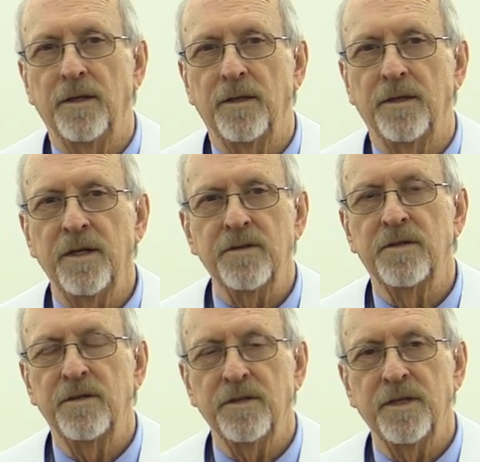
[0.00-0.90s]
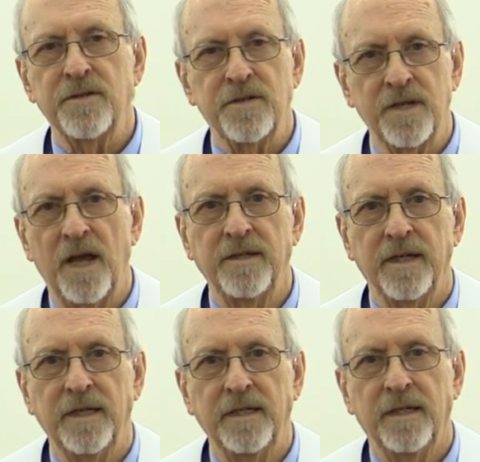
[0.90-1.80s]
this, this
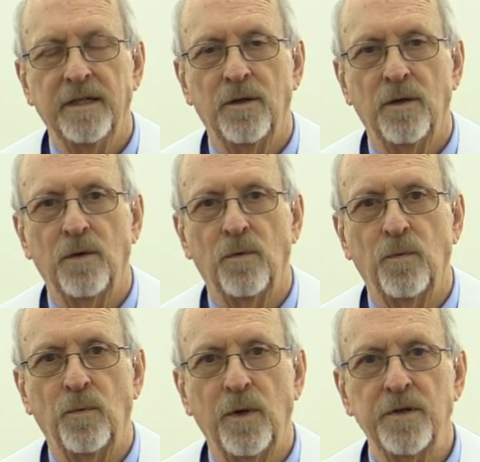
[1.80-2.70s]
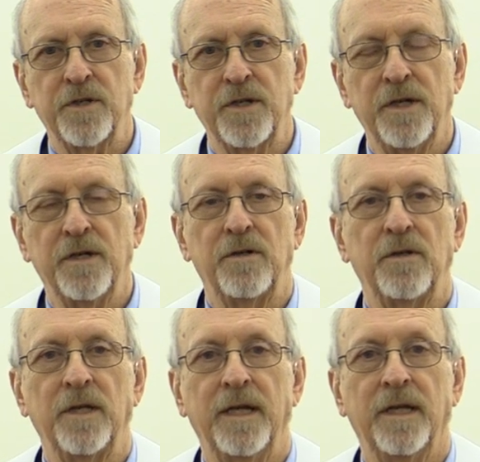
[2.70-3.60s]
Sunday, we're
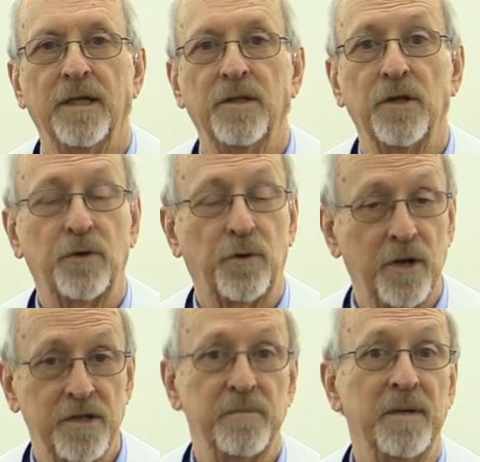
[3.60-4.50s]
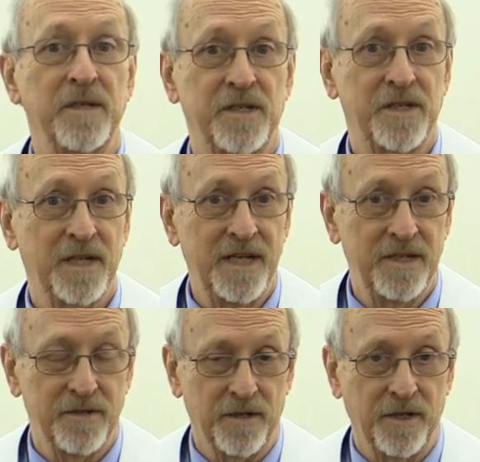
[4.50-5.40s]
still in the Christmas
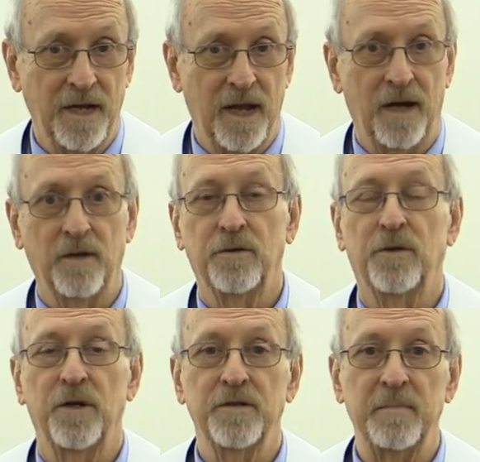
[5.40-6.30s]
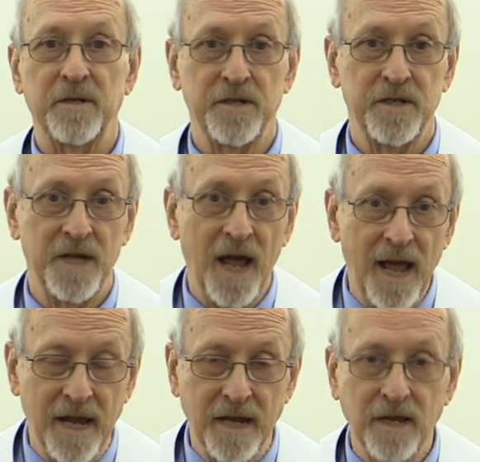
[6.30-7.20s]
season. Now, Christmas
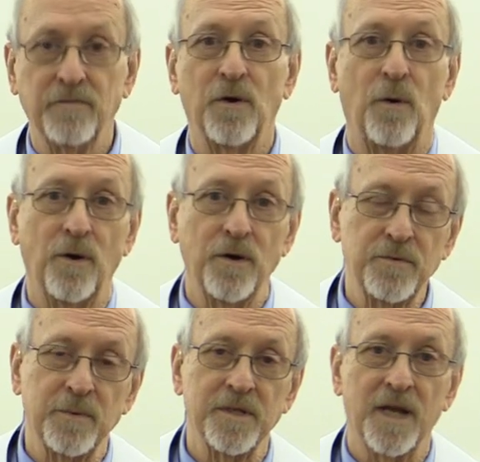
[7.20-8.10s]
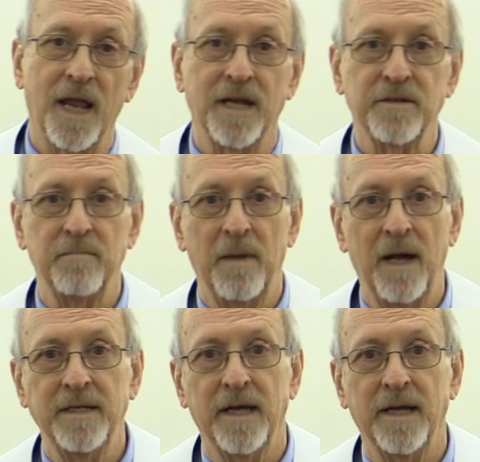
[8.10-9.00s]
Day, of course, was last
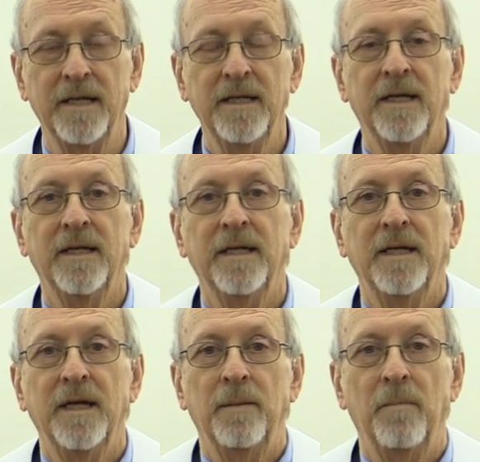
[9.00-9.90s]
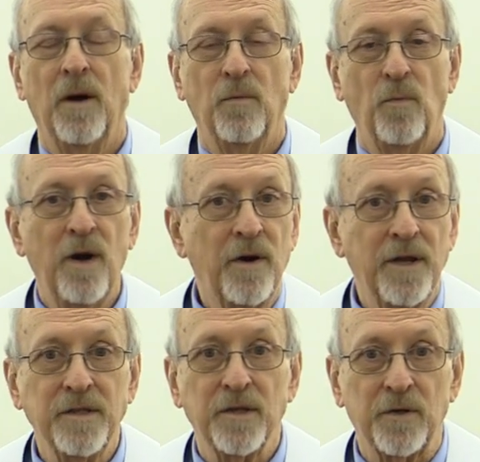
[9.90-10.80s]
Monday, but we're
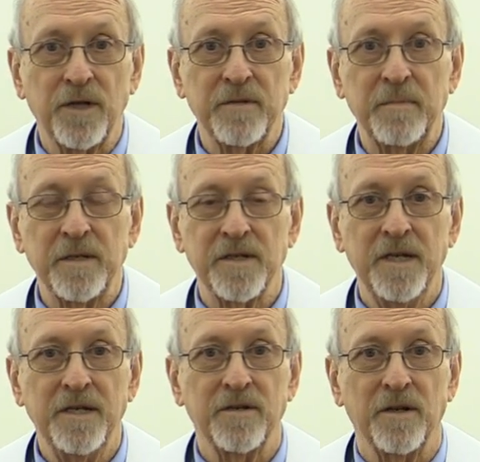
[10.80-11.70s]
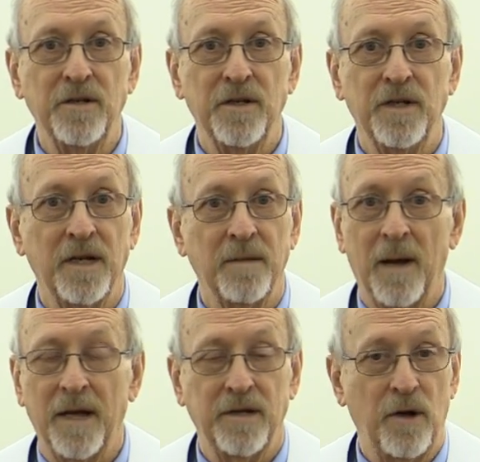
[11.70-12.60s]
in the Christmas season.
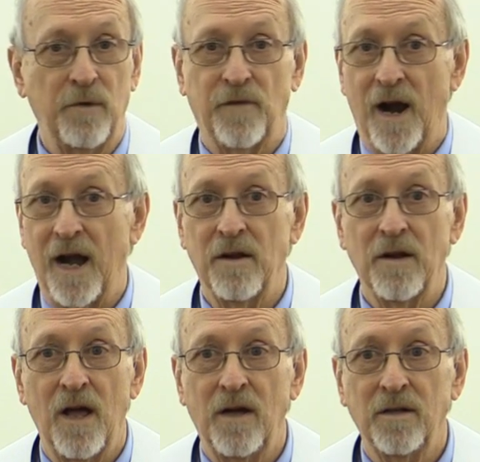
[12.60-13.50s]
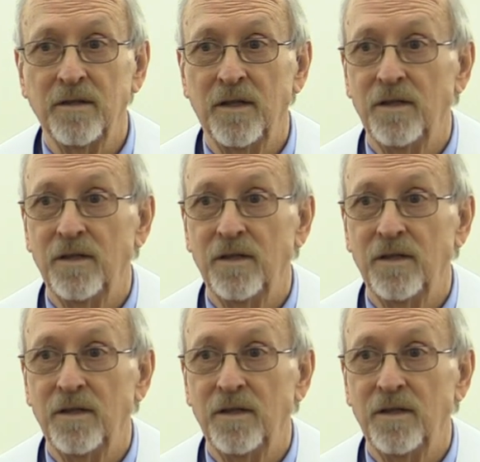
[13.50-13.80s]
Anybody know for how long?